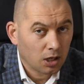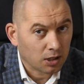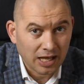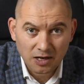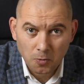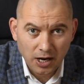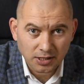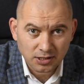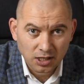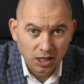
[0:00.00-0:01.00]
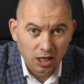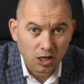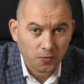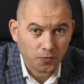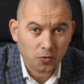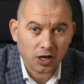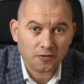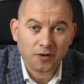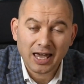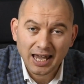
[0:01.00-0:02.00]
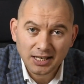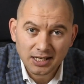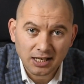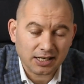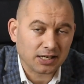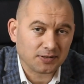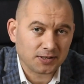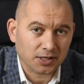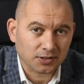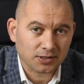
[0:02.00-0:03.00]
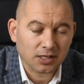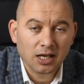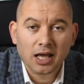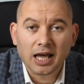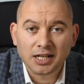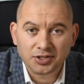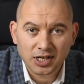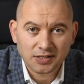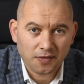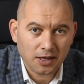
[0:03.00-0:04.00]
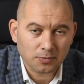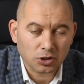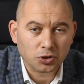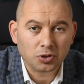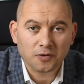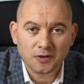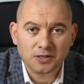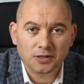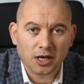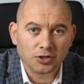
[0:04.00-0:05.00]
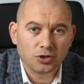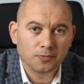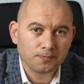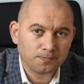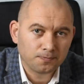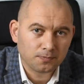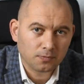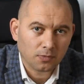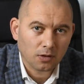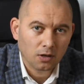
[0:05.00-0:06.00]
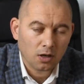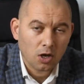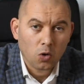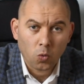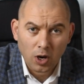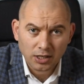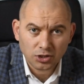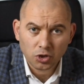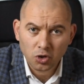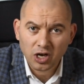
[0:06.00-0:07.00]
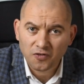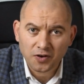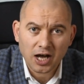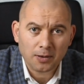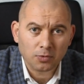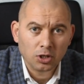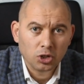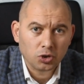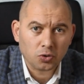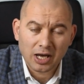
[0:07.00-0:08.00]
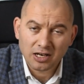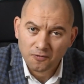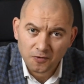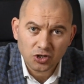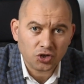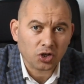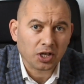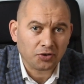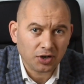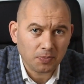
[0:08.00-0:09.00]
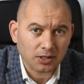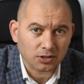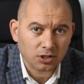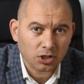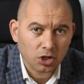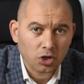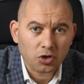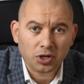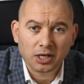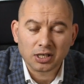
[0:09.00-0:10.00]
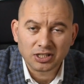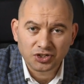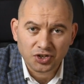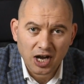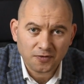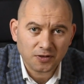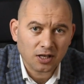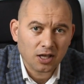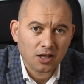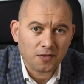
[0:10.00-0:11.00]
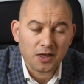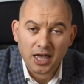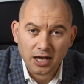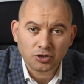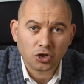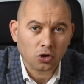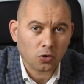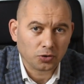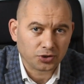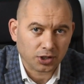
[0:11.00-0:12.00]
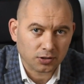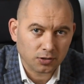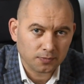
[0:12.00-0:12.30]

Likewise, if you have any concerns, address them during this stage. Once you have come to an official agreement, you can draft the actual contract.